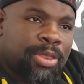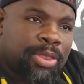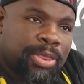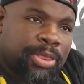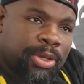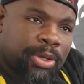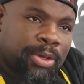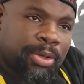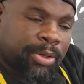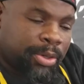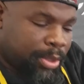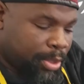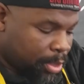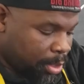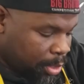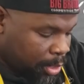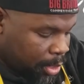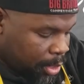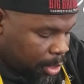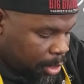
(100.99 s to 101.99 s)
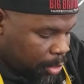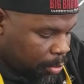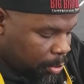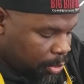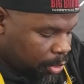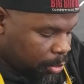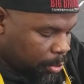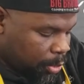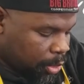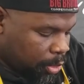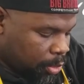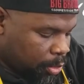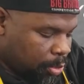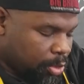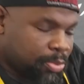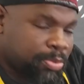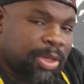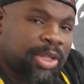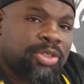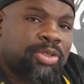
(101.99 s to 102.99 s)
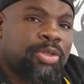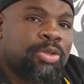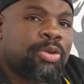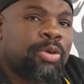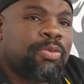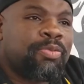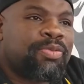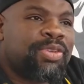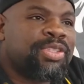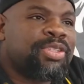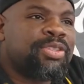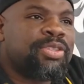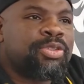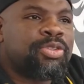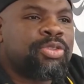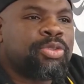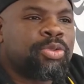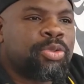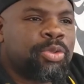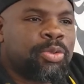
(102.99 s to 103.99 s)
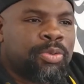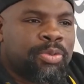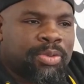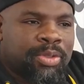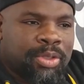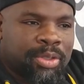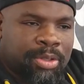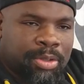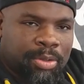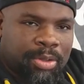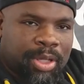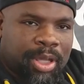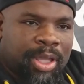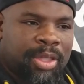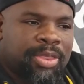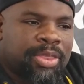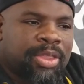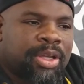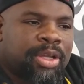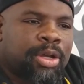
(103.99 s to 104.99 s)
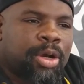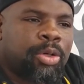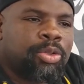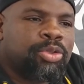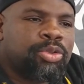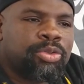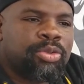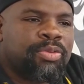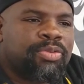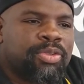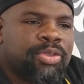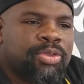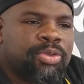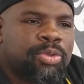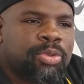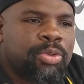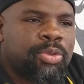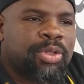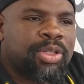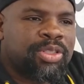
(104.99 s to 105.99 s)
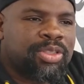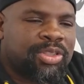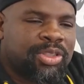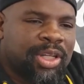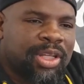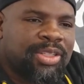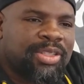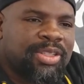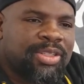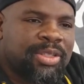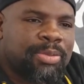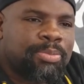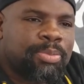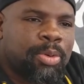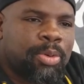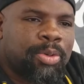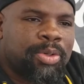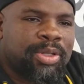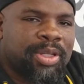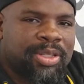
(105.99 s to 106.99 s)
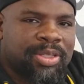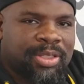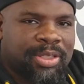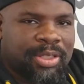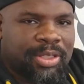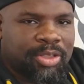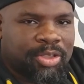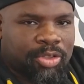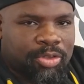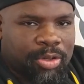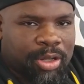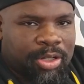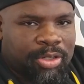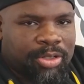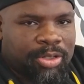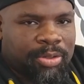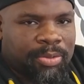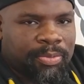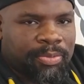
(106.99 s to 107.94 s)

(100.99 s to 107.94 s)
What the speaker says: Third, what you want to do is make sure you go visit the school. Okay. The culture of the school is just as important as the instructor.